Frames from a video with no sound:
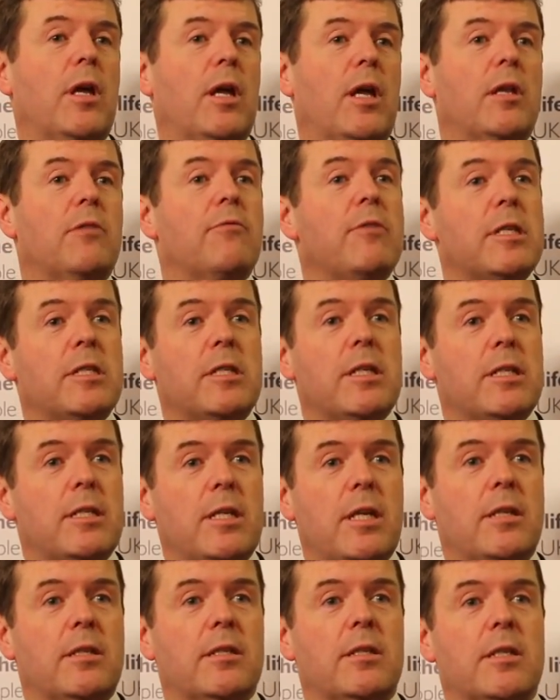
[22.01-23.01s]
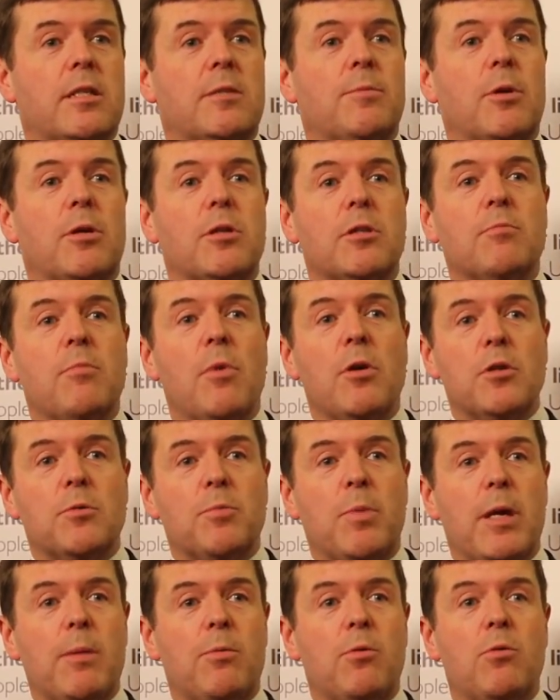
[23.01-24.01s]
And the reason it didn't is because
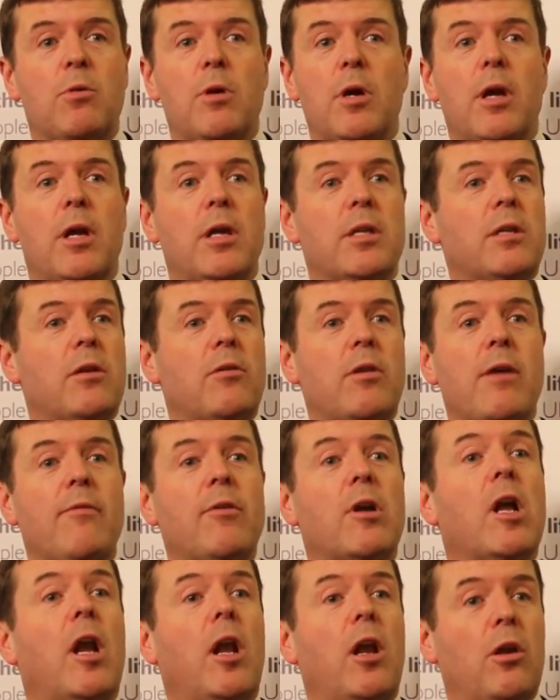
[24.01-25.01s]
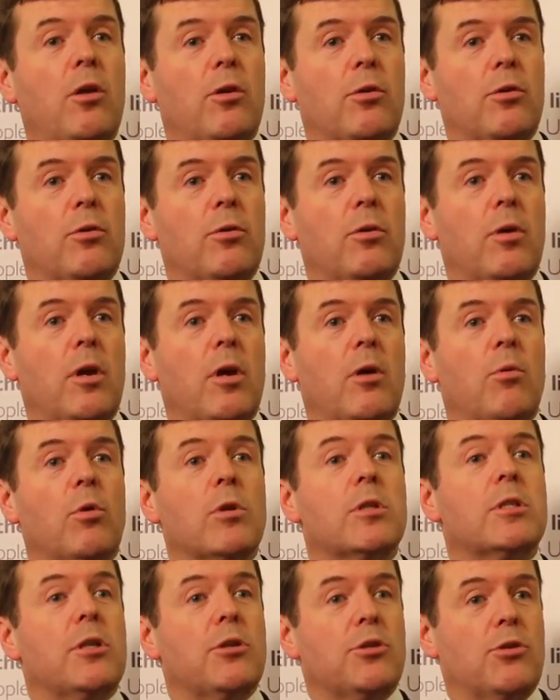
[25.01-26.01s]
most people don't have a clue
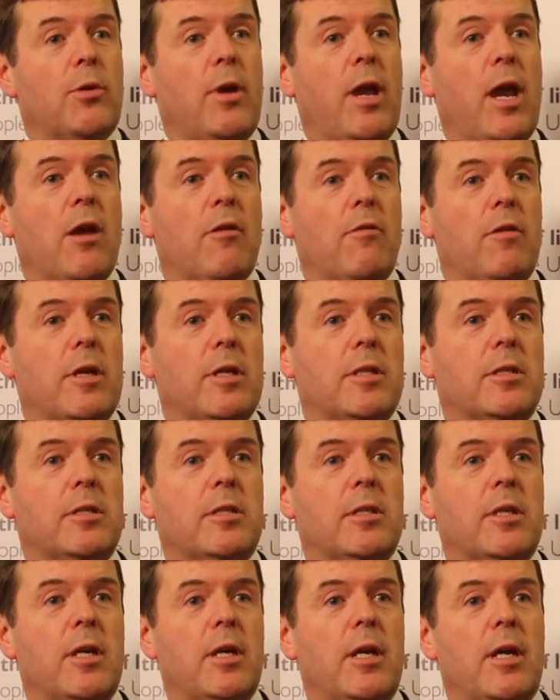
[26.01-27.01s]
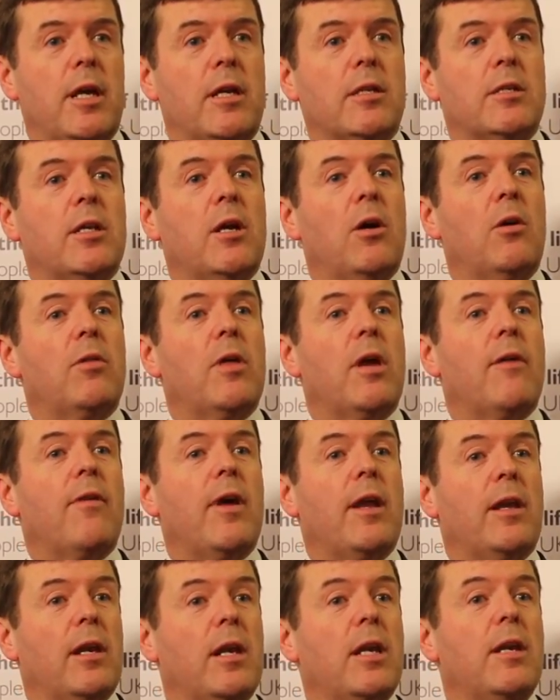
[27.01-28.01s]
what social care is until they've
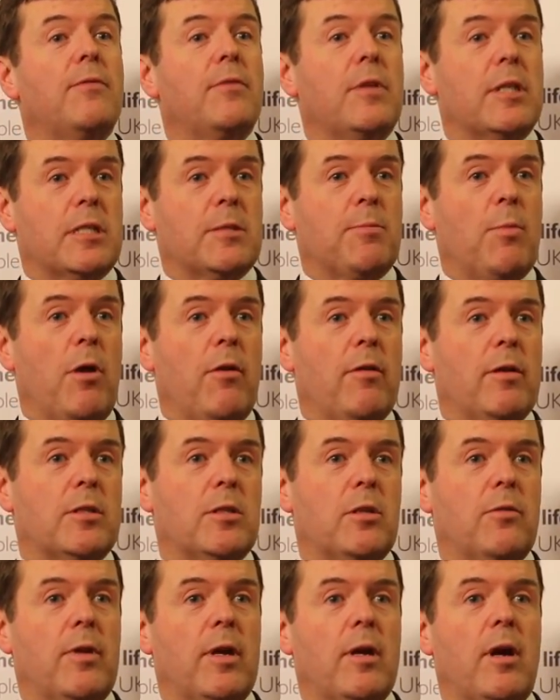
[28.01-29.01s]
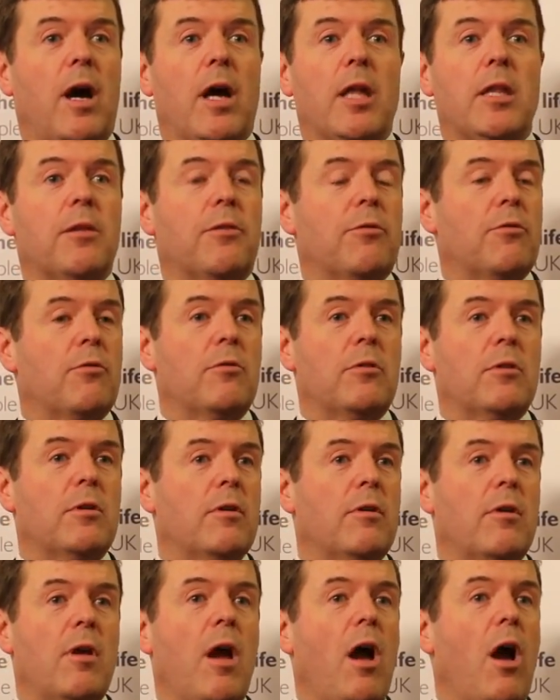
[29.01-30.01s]
had a lived experience of it, either through
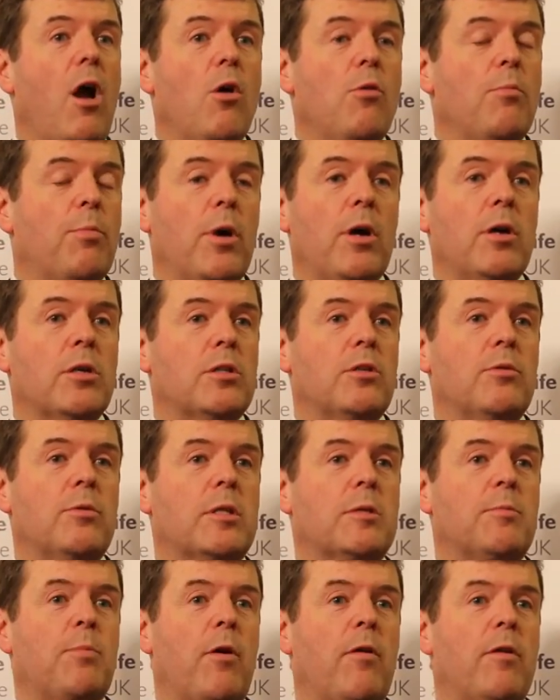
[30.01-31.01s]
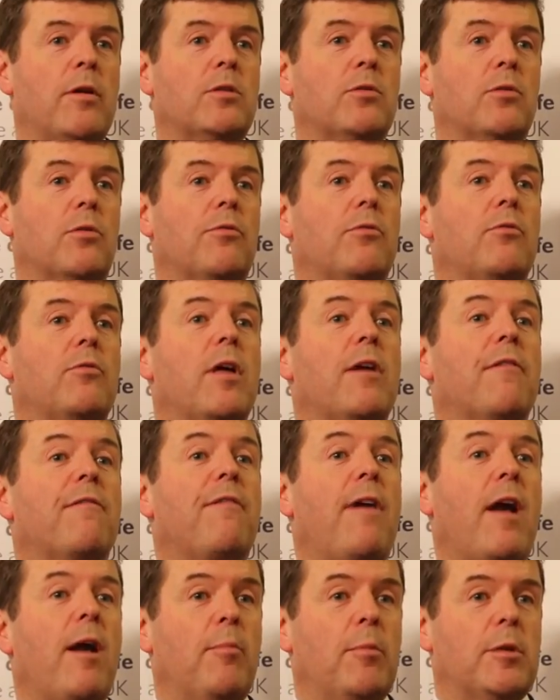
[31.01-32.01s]
their own personal experience or through their
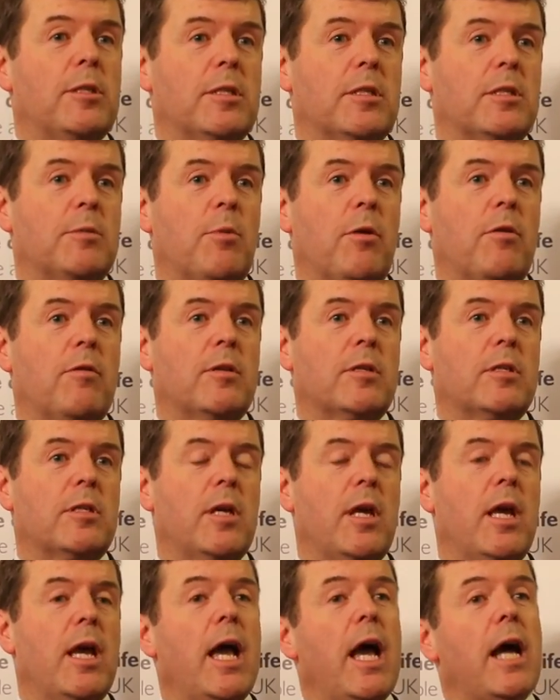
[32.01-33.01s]
family's experience.